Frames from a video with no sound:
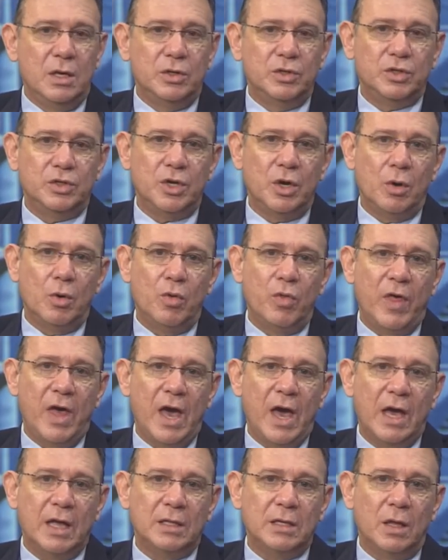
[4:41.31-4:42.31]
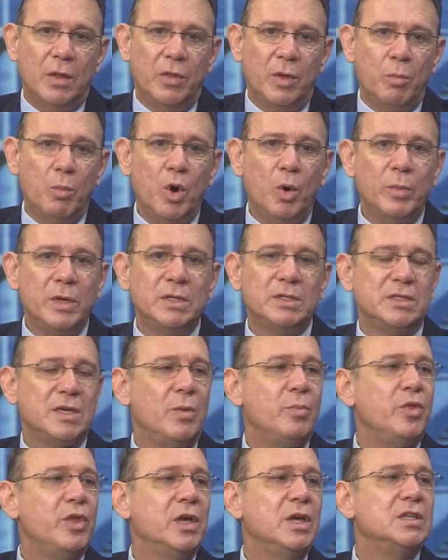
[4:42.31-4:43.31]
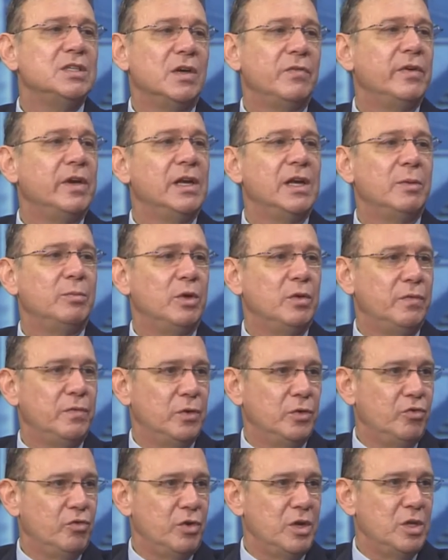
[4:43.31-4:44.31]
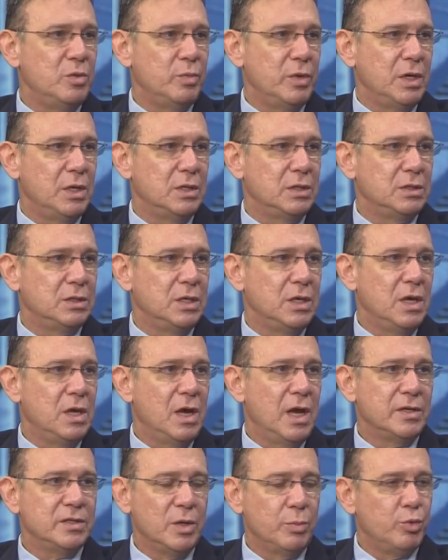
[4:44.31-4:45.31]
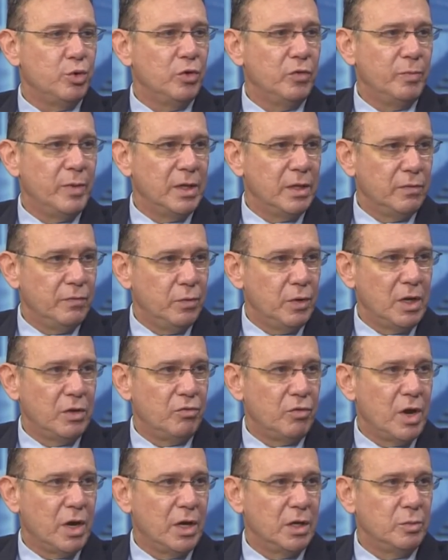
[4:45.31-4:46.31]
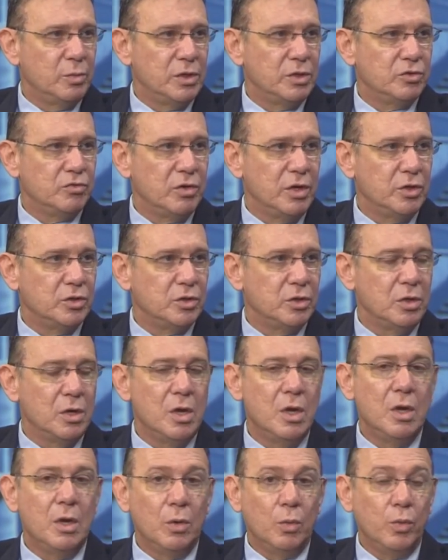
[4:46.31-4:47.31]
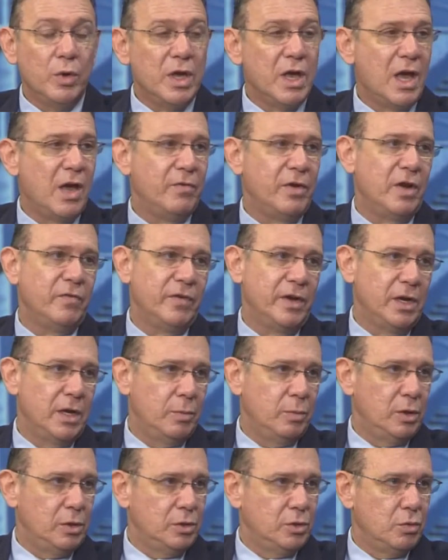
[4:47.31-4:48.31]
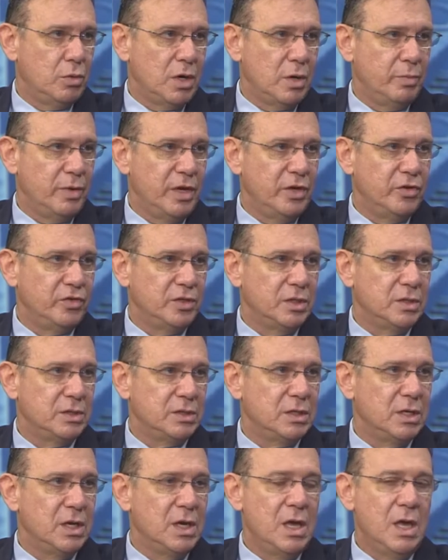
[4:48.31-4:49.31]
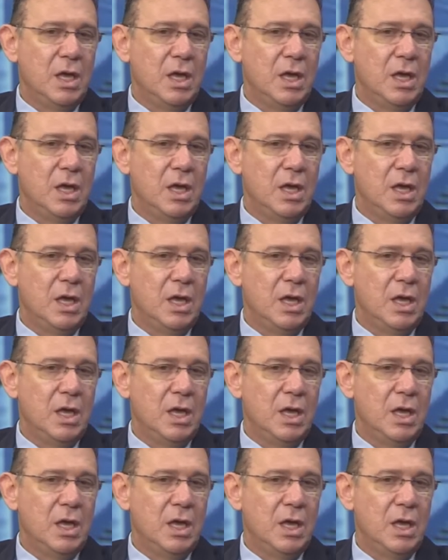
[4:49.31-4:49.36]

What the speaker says: so that the moment something is available for treatment, as approved by the Food and Drug Administration, we have it available to our patients.